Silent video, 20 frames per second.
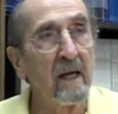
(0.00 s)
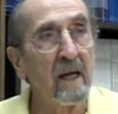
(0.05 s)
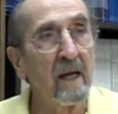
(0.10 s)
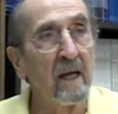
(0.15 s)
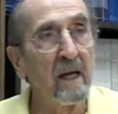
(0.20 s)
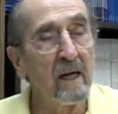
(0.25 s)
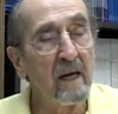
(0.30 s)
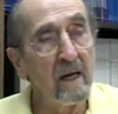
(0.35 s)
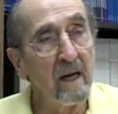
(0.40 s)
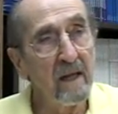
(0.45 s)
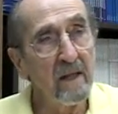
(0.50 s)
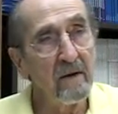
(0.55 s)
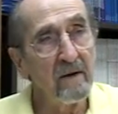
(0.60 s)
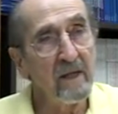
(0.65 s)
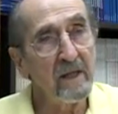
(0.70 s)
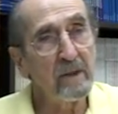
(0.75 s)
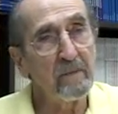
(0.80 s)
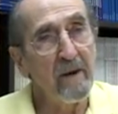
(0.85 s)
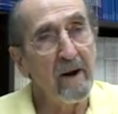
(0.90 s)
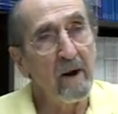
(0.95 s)
In another
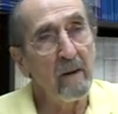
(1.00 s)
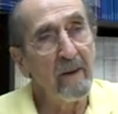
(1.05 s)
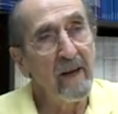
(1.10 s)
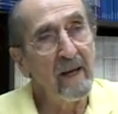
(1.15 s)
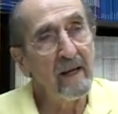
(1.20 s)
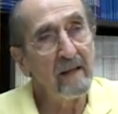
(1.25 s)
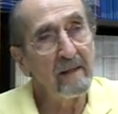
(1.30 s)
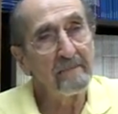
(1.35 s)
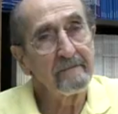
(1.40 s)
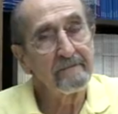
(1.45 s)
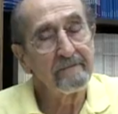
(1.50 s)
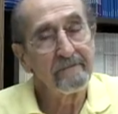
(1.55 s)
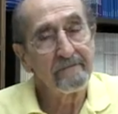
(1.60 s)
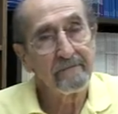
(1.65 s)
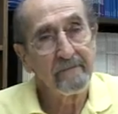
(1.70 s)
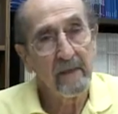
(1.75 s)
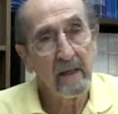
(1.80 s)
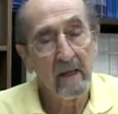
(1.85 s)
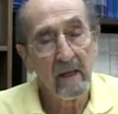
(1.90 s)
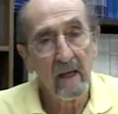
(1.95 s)
experiment,
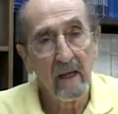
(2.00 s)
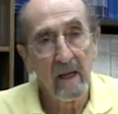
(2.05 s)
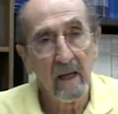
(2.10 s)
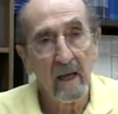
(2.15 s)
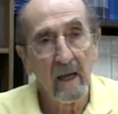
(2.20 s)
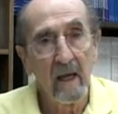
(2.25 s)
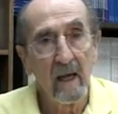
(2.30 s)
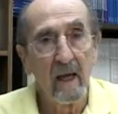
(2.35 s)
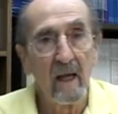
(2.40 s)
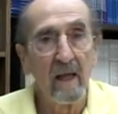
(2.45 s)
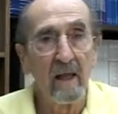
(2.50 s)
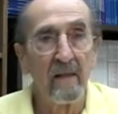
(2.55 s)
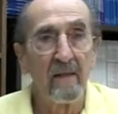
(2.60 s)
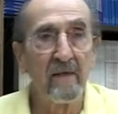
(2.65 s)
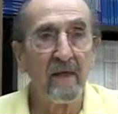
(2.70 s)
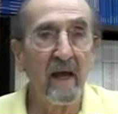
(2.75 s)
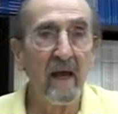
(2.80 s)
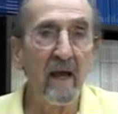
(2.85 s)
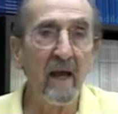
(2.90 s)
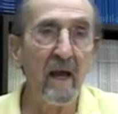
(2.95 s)

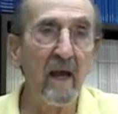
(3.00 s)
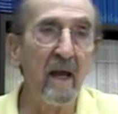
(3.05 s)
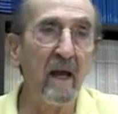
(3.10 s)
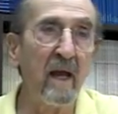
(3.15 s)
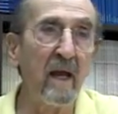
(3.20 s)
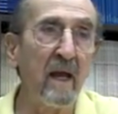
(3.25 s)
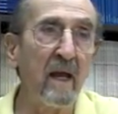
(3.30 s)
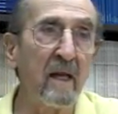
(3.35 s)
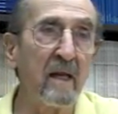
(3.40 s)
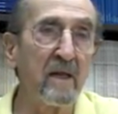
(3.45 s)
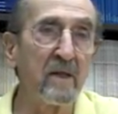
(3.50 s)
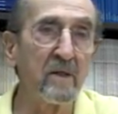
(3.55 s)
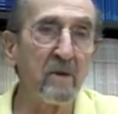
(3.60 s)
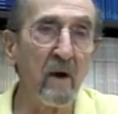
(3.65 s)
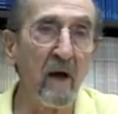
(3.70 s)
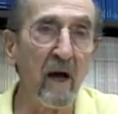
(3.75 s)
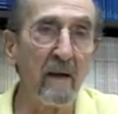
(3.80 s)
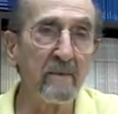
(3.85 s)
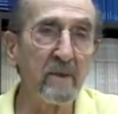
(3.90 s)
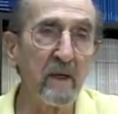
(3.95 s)
they
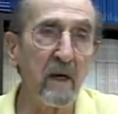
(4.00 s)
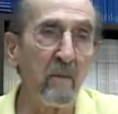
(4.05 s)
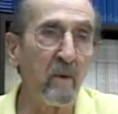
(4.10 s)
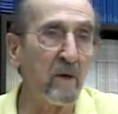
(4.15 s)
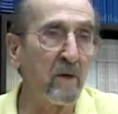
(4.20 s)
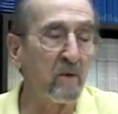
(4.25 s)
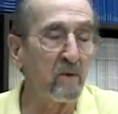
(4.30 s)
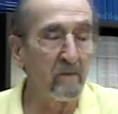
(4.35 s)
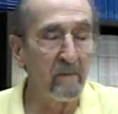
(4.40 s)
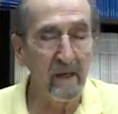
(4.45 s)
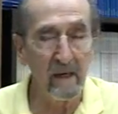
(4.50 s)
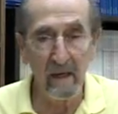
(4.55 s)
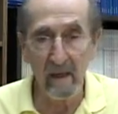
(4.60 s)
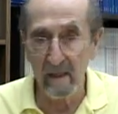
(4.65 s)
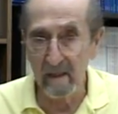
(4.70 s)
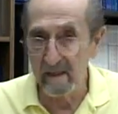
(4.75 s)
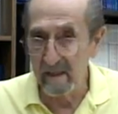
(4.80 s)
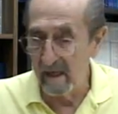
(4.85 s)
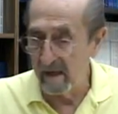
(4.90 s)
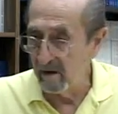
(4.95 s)
described someone who'd been in
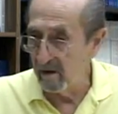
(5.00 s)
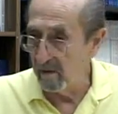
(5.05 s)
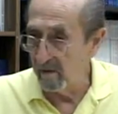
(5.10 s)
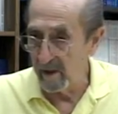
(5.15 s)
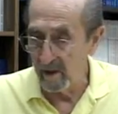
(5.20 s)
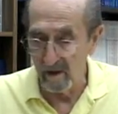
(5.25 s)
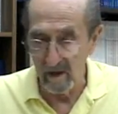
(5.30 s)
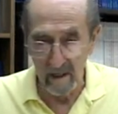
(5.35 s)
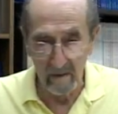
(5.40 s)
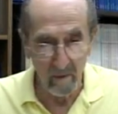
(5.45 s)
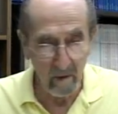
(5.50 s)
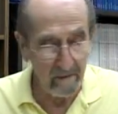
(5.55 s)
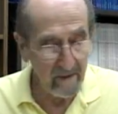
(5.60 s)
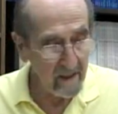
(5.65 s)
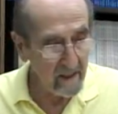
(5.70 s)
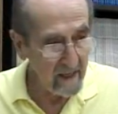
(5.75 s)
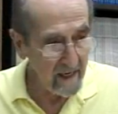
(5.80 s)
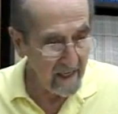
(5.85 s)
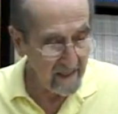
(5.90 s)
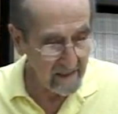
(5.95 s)
a terrible
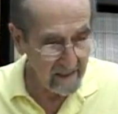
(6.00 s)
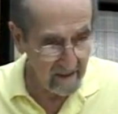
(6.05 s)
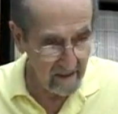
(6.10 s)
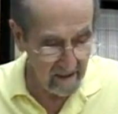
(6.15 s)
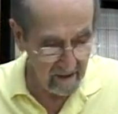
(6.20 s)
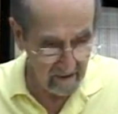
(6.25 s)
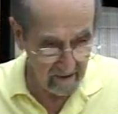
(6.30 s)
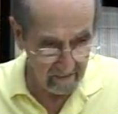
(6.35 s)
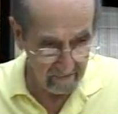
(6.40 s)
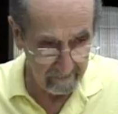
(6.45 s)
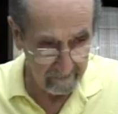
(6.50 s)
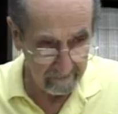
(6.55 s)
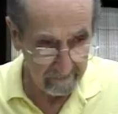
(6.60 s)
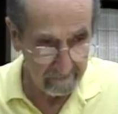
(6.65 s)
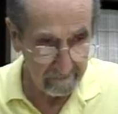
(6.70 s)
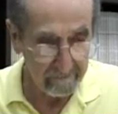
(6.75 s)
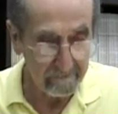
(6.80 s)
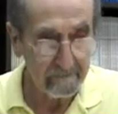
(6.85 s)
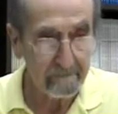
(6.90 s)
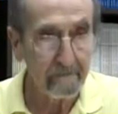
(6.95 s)
automobile accident,
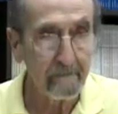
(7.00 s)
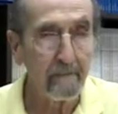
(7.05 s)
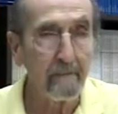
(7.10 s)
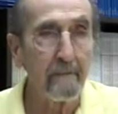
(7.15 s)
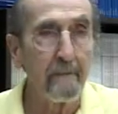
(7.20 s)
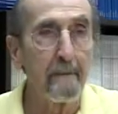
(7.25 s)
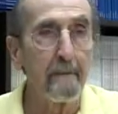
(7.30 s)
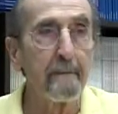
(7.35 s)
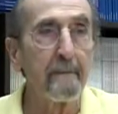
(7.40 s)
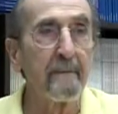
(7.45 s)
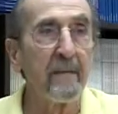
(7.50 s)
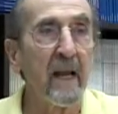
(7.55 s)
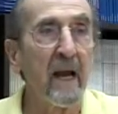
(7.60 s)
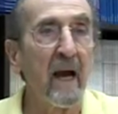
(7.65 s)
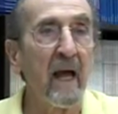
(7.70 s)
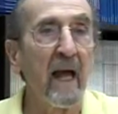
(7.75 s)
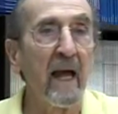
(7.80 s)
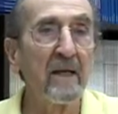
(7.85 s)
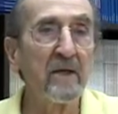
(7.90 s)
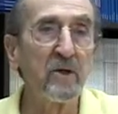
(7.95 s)

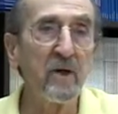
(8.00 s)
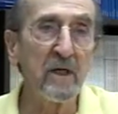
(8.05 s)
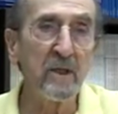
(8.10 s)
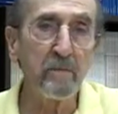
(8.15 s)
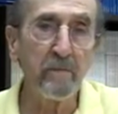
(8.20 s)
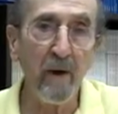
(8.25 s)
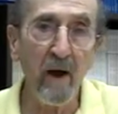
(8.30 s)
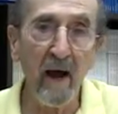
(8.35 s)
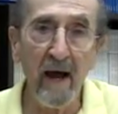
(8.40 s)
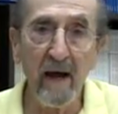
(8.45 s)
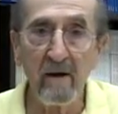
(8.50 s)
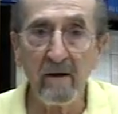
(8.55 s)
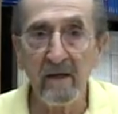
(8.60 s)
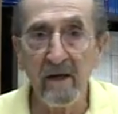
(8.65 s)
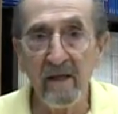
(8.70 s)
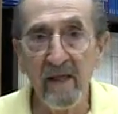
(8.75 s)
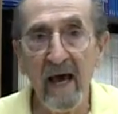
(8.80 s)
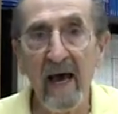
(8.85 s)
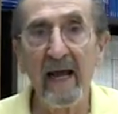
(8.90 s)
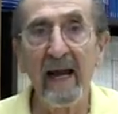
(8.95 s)
and just prior
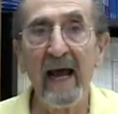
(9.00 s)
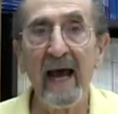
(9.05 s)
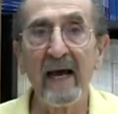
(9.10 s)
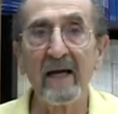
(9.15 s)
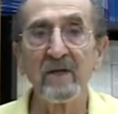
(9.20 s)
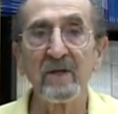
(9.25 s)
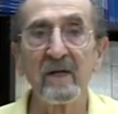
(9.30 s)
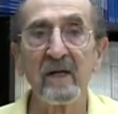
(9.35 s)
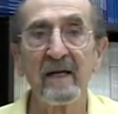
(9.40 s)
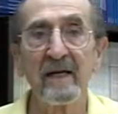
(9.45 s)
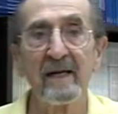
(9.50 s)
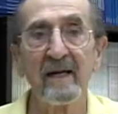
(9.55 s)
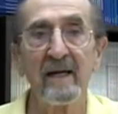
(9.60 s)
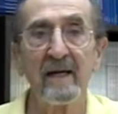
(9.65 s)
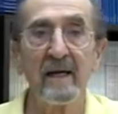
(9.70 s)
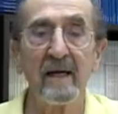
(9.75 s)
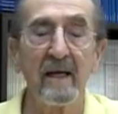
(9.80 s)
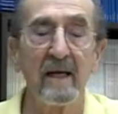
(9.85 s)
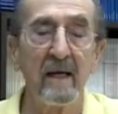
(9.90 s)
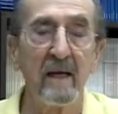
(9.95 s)
to that accident,
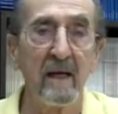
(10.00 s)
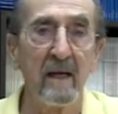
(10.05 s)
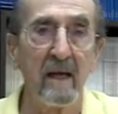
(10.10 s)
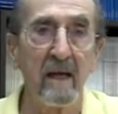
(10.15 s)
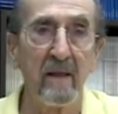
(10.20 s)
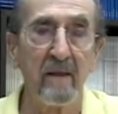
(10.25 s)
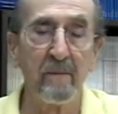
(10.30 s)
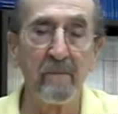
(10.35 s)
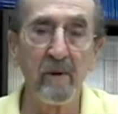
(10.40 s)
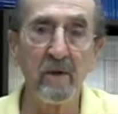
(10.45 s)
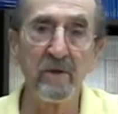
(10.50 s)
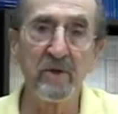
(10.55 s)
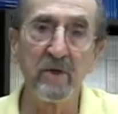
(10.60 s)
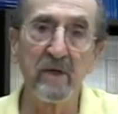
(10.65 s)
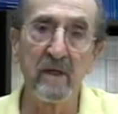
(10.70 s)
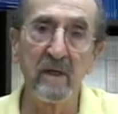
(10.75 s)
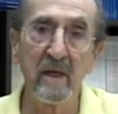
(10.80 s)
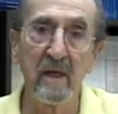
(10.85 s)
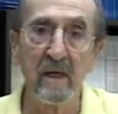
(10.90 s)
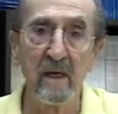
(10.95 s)
the
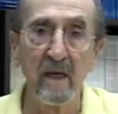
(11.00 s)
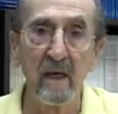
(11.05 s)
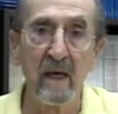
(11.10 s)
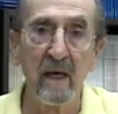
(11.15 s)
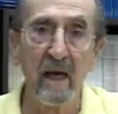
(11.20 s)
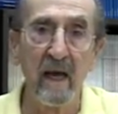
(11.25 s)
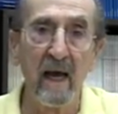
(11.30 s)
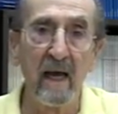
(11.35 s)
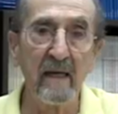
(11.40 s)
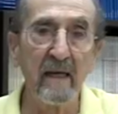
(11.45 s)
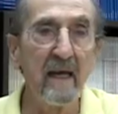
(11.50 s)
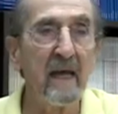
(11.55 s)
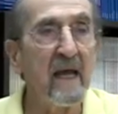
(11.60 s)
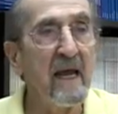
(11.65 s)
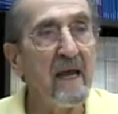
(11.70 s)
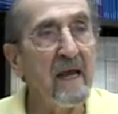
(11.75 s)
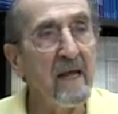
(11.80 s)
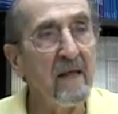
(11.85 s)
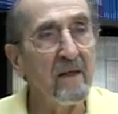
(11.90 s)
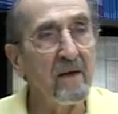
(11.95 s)
person had
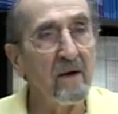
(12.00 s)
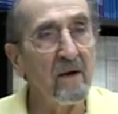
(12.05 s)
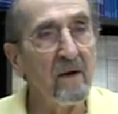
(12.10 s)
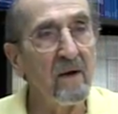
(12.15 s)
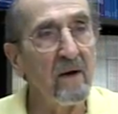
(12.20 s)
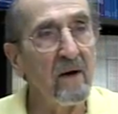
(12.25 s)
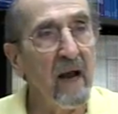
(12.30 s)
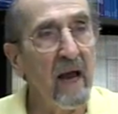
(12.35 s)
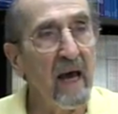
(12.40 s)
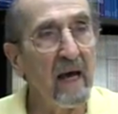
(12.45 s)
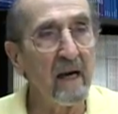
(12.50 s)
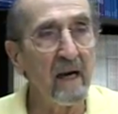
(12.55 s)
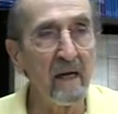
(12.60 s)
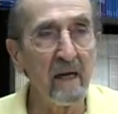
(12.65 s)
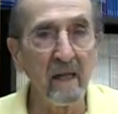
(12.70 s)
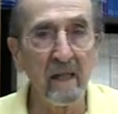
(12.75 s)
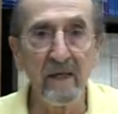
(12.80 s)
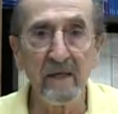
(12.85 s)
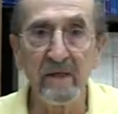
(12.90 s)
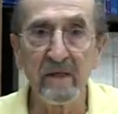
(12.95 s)
either had an
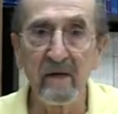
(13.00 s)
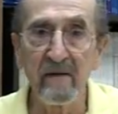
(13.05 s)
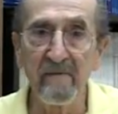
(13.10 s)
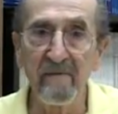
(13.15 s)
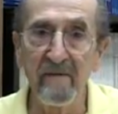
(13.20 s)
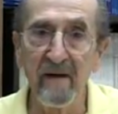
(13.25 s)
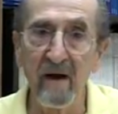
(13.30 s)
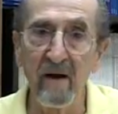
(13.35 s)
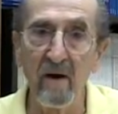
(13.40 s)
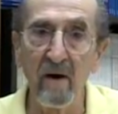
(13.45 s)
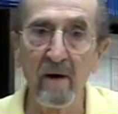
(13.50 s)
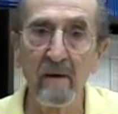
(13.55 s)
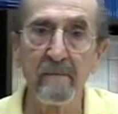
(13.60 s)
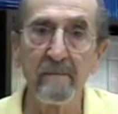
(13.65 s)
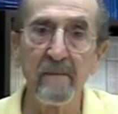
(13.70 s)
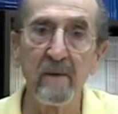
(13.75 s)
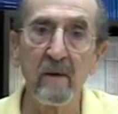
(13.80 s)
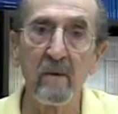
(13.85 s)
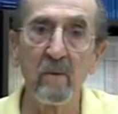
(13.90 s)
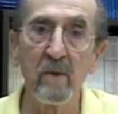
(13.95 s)
illicit affair
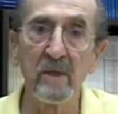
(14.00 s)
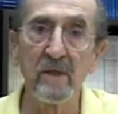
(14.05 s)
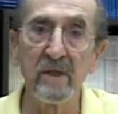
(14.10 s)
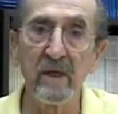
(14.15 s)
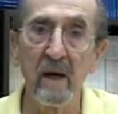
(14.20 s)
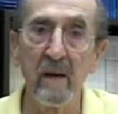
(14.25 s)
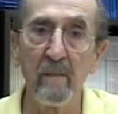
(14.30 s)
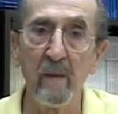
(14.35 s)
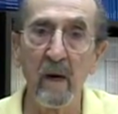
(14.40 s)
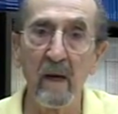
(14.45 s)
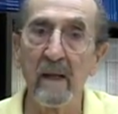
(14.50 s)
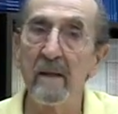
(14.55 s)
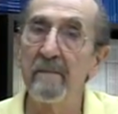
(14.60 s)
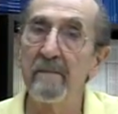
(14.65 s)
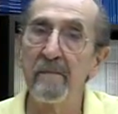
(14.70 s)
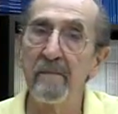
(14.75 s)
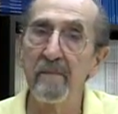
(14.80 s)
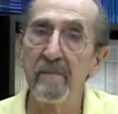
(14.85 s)
with someone